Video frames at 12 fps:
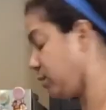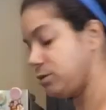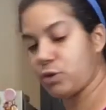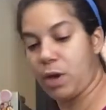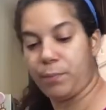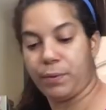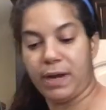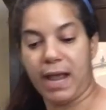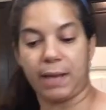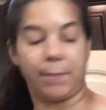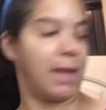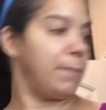so I put
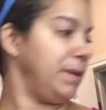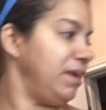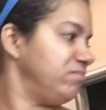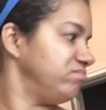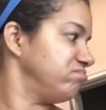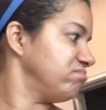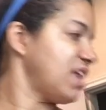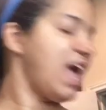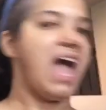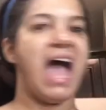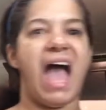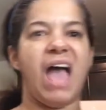like, maybe
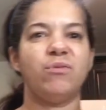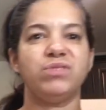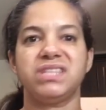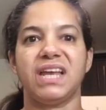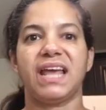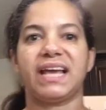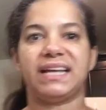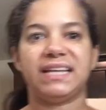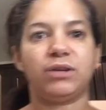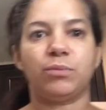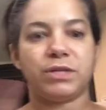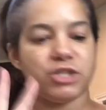I would say like a
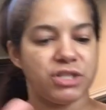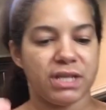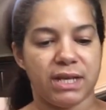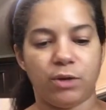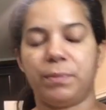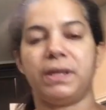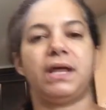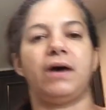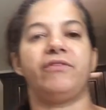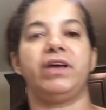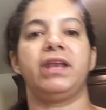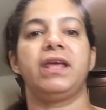little bit, just a little bit
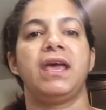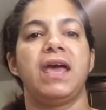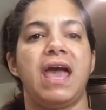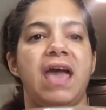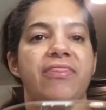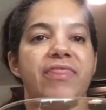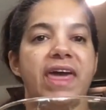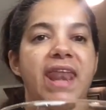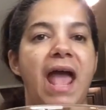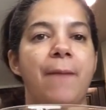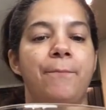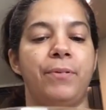of it, and then
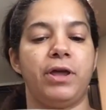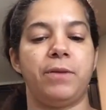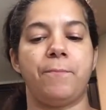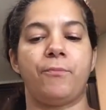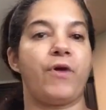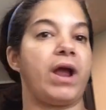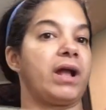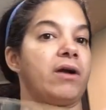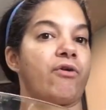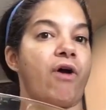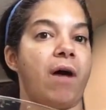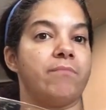I put
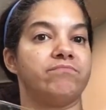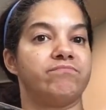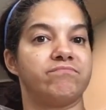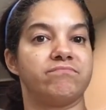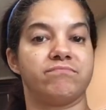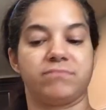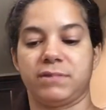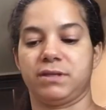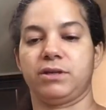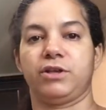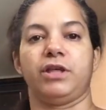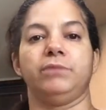breadcrumb.
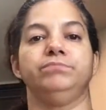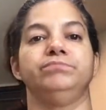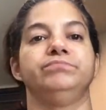Hold on,